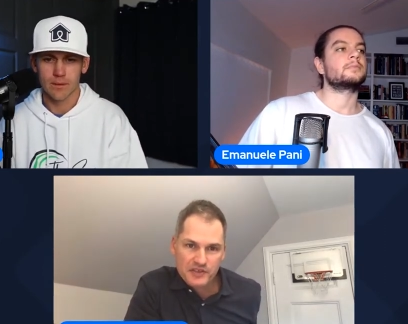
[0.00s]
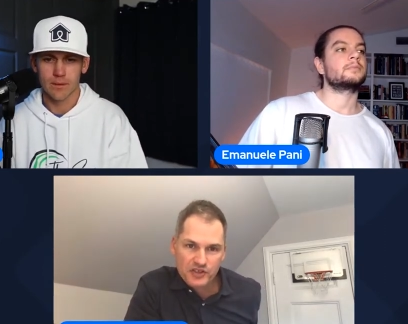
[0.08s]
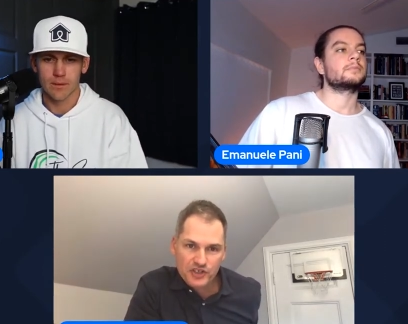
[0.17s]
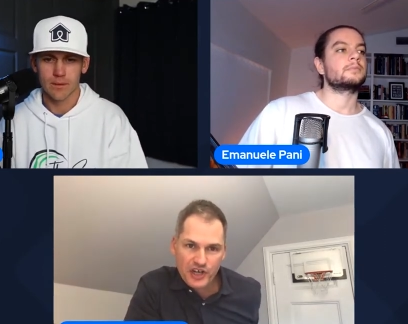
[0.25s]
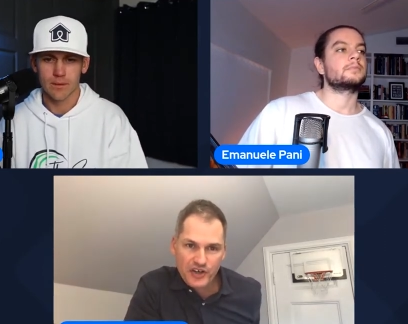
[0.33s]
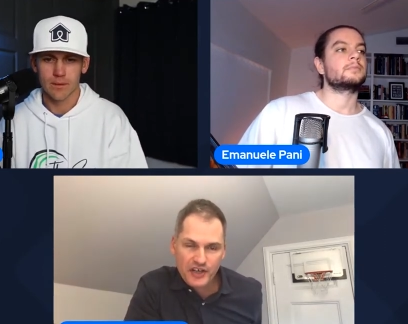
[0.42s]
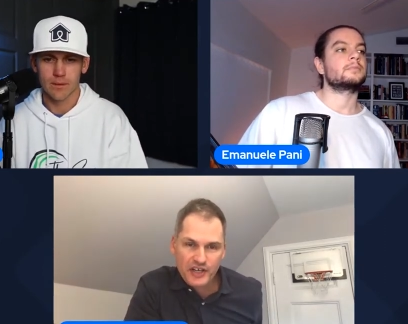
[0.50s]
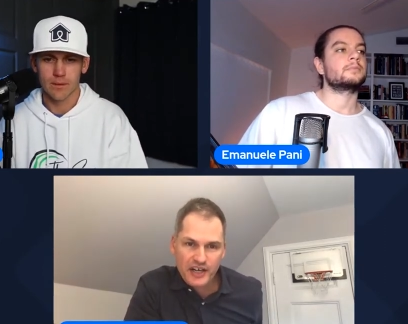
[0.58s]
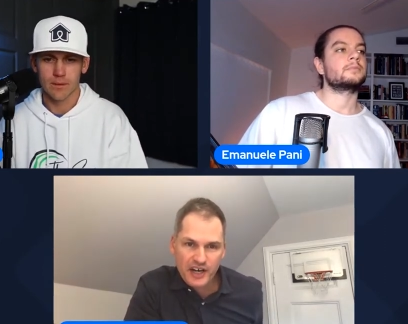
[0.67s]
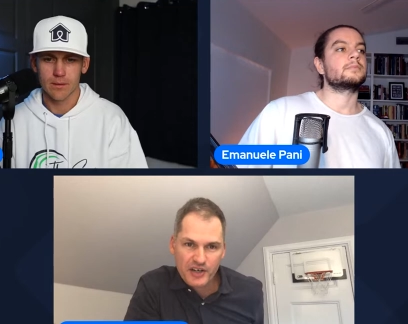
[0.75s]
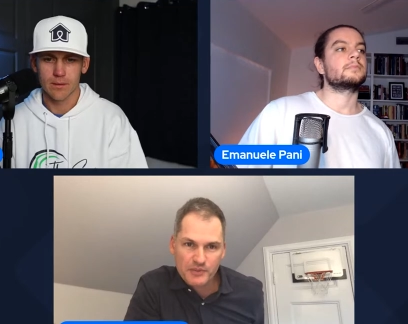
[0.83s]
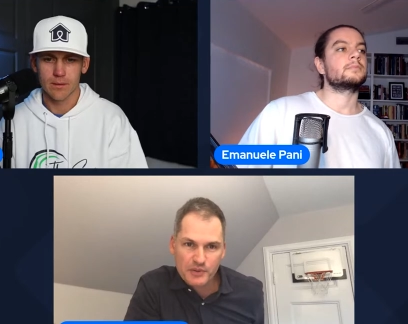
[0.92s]
Speaker 1: The sharing
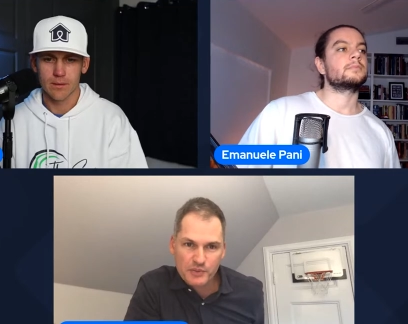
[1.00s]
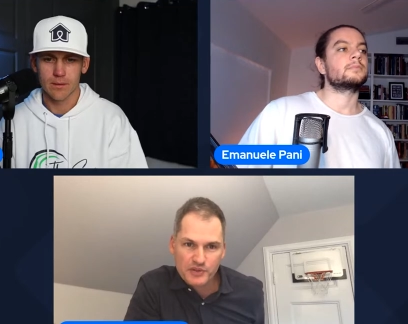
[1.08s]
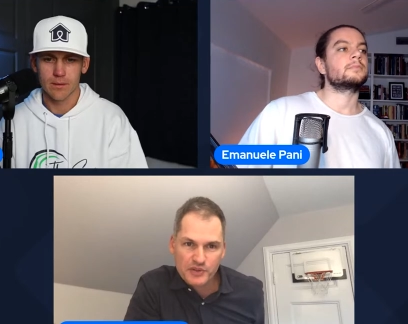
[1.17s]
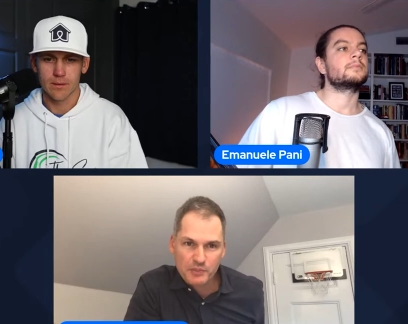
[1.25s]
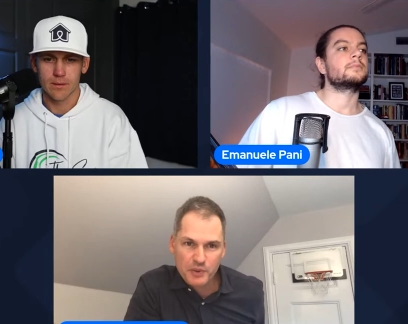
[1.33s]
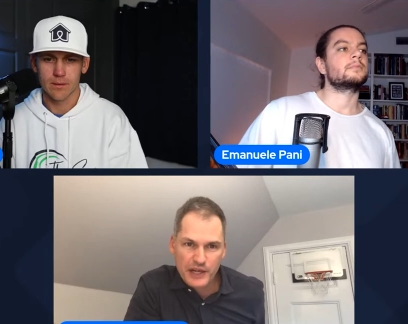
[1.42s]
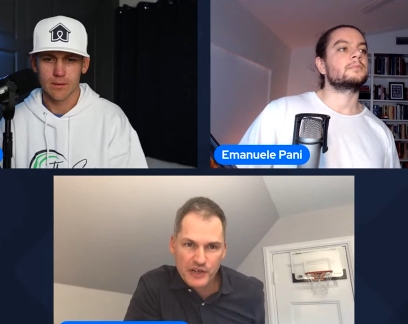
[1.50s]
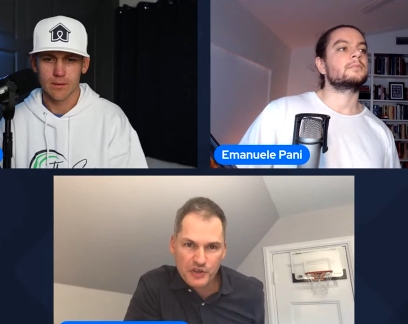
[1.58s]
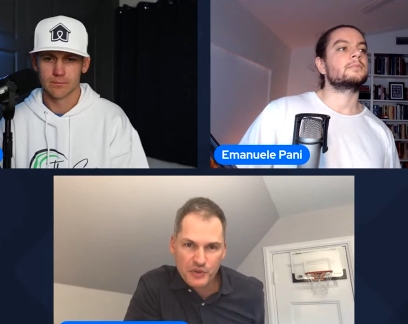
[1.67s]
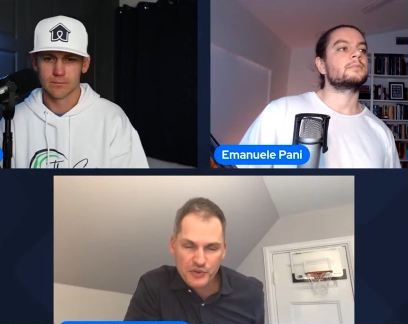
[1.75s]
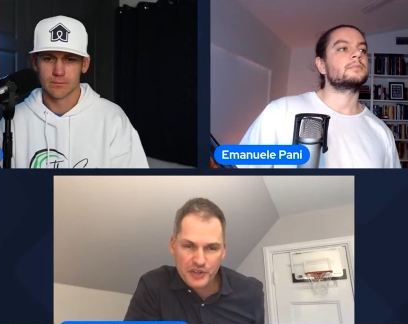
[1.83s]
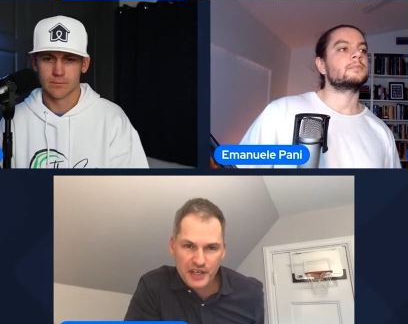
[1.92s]
economy was a brand
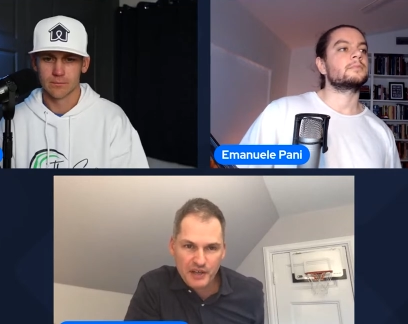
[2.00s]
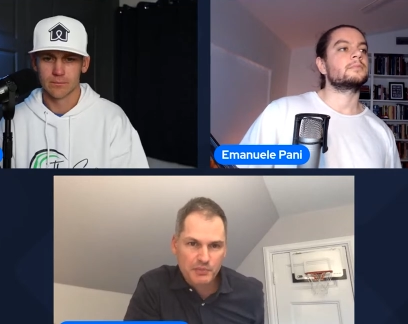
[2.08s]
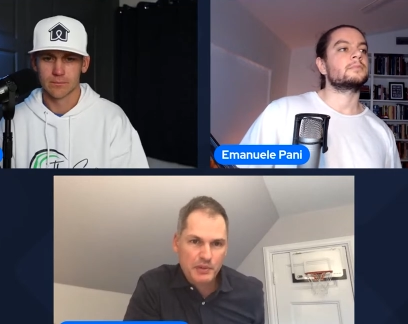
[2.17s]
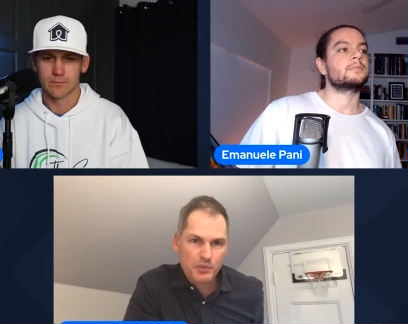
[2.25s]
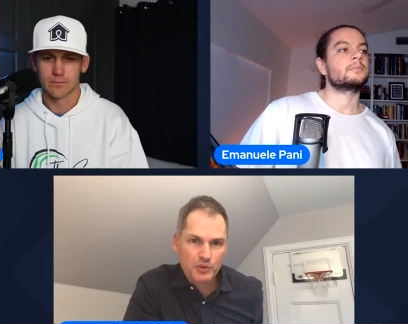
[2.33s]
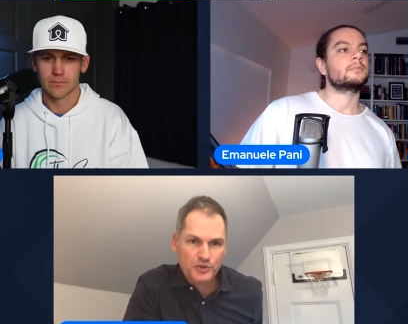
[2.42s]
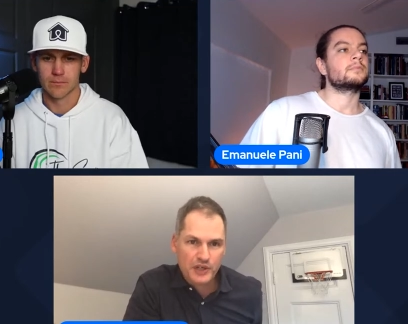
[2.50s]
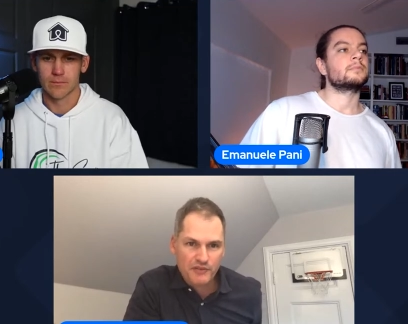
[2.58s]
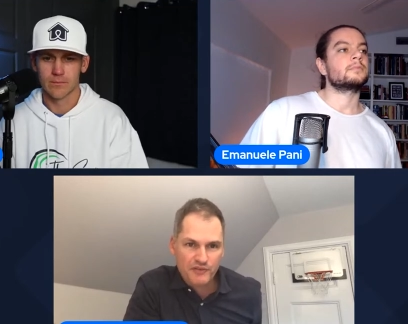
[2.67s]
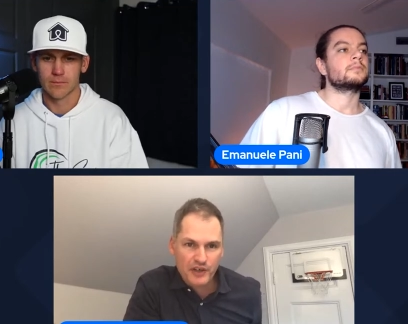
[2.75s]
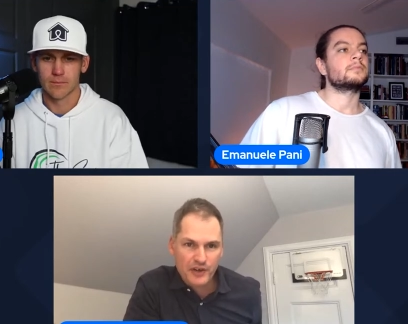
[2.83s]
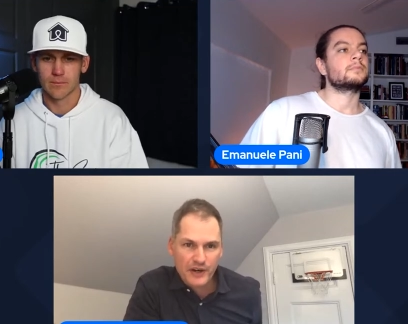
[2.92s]
new thing. People were trying to
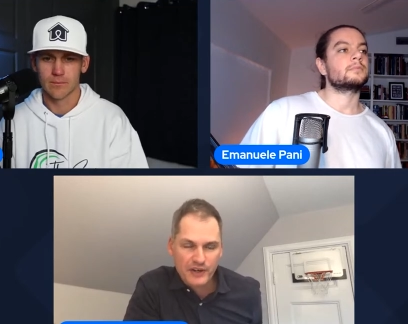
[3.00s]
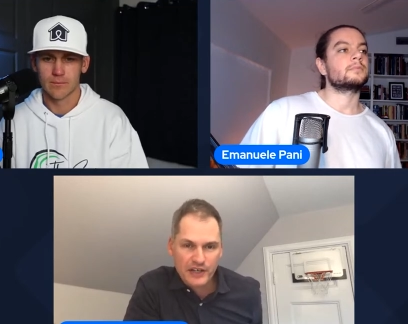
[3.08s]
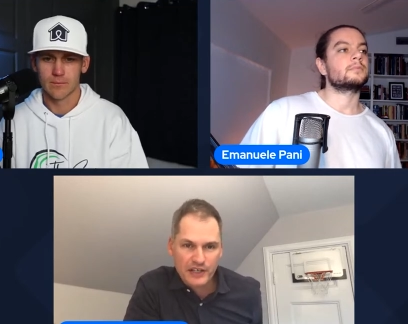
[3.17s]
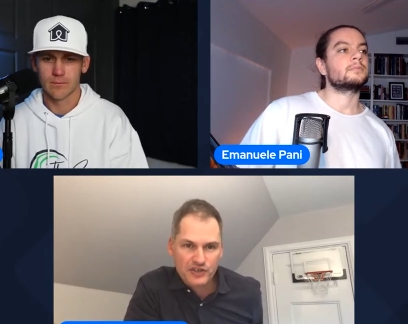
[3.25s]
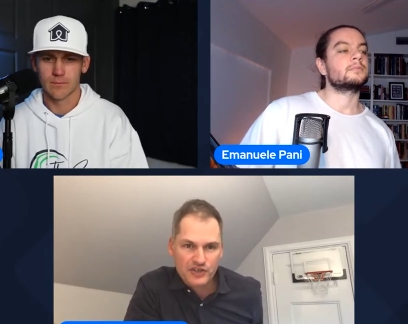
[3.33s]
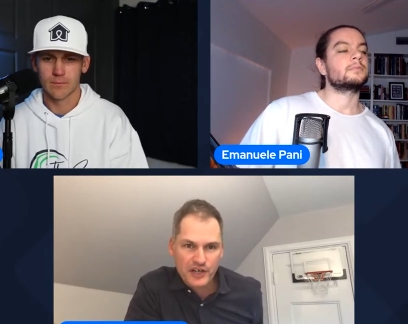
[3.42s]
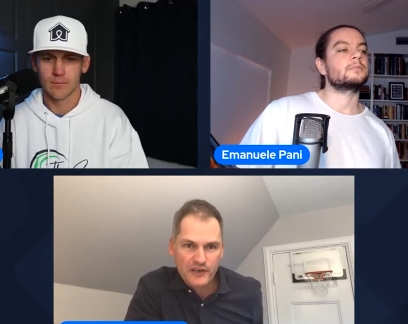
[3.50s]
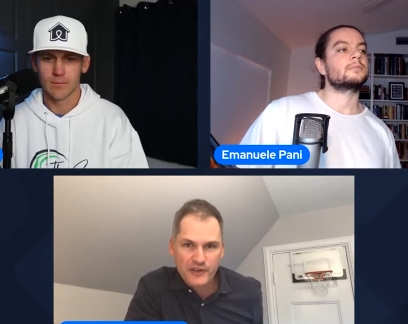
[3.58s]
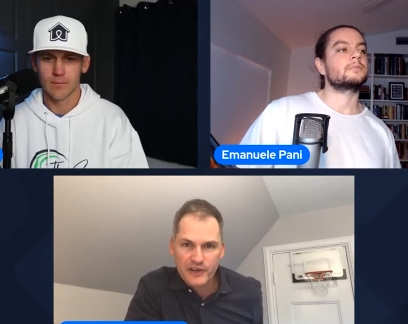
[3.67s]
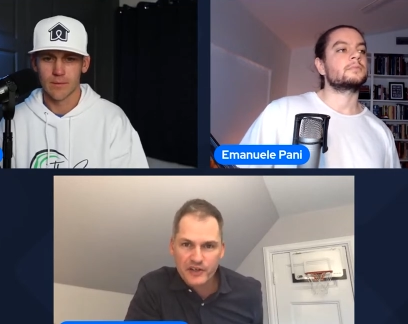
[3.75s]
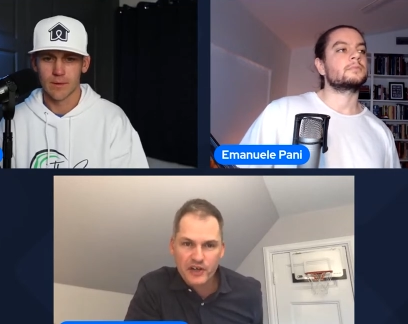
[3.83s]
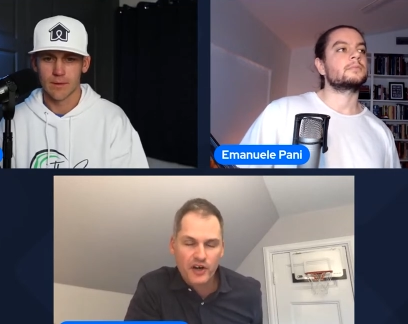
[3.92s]
figure out how to share
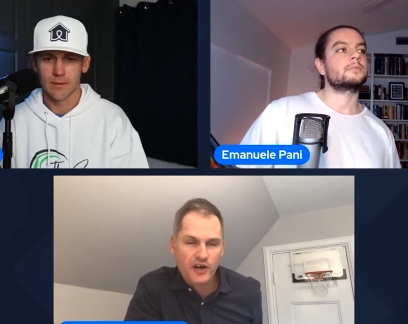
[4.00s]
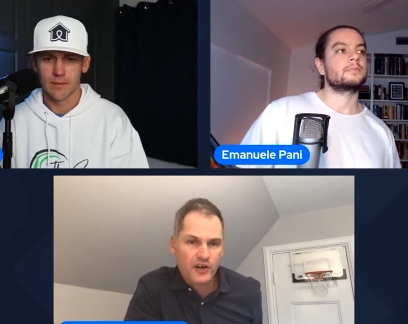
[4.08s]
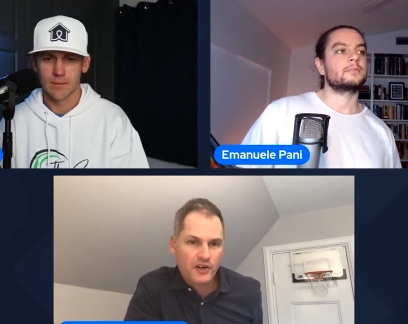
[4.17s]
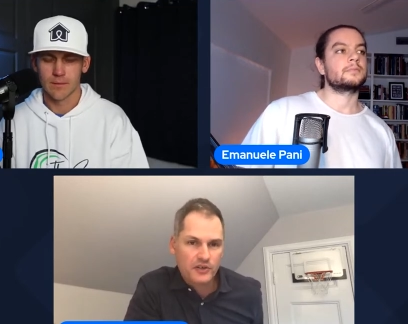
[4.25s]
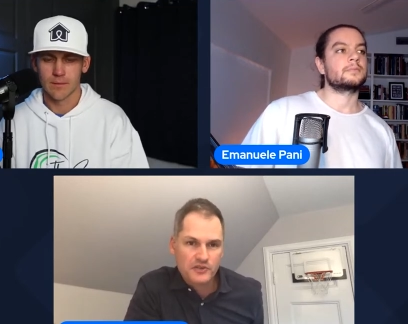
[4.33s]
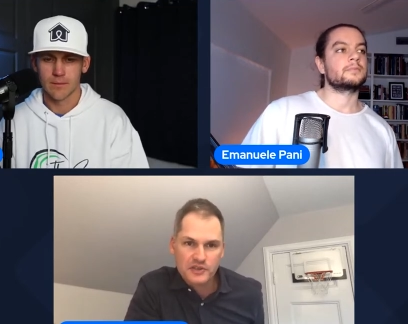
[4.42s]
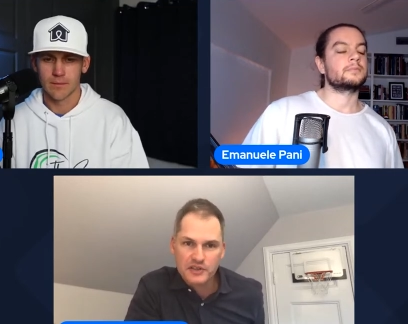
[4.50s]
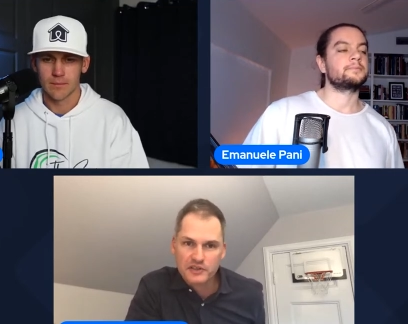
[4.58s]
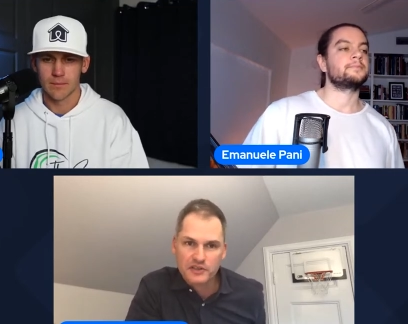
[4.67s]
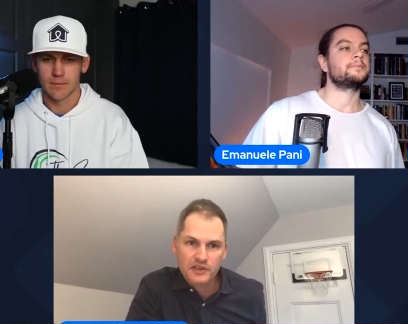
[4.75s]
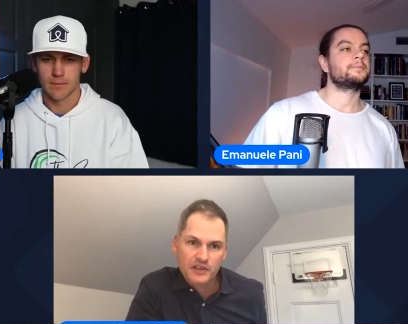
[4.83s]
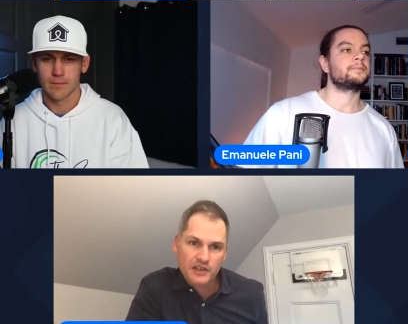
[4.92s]
their cars and,
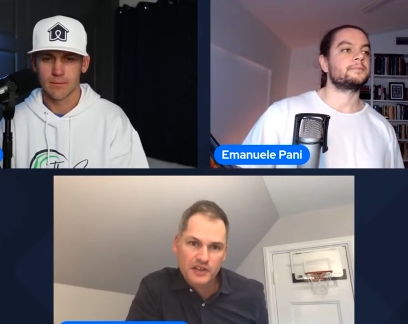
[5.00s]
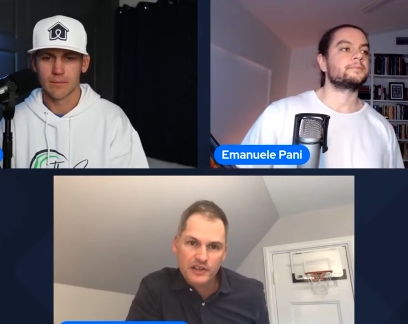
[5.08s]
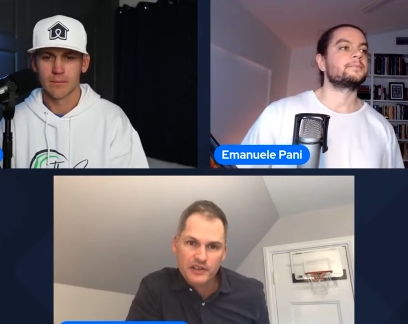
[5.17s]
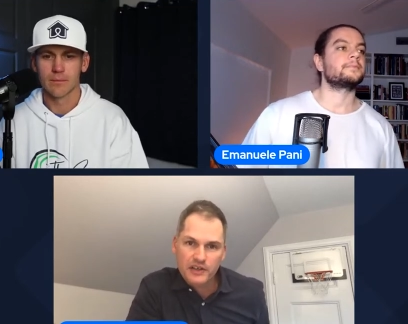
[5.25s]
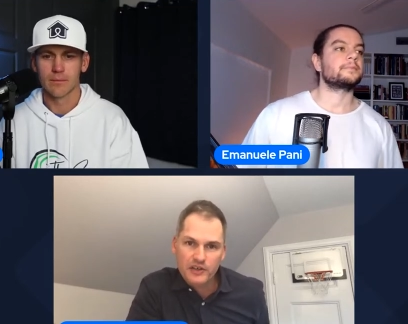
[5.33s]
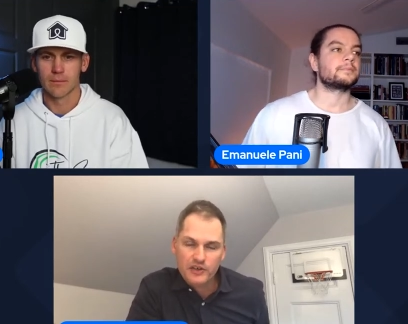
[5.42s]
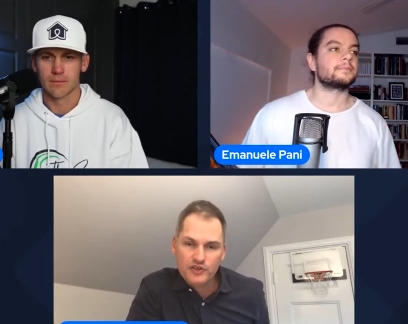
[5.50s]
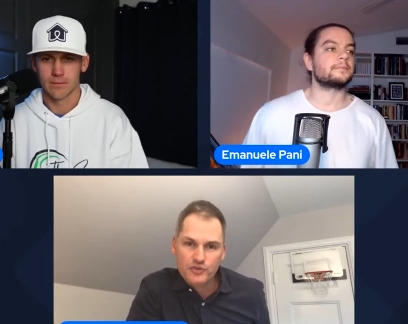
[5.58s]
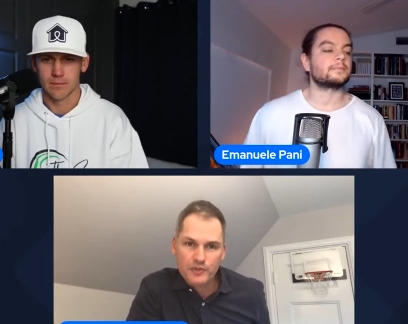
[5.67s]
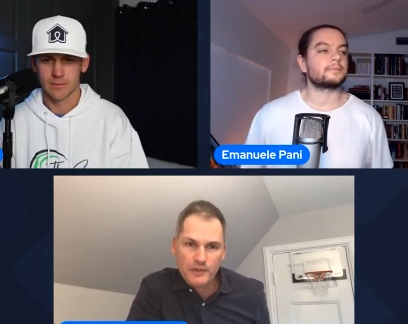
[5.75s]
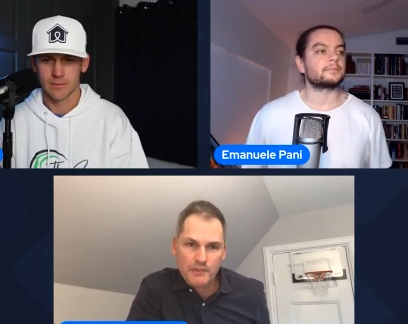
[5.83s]
you know, could you rent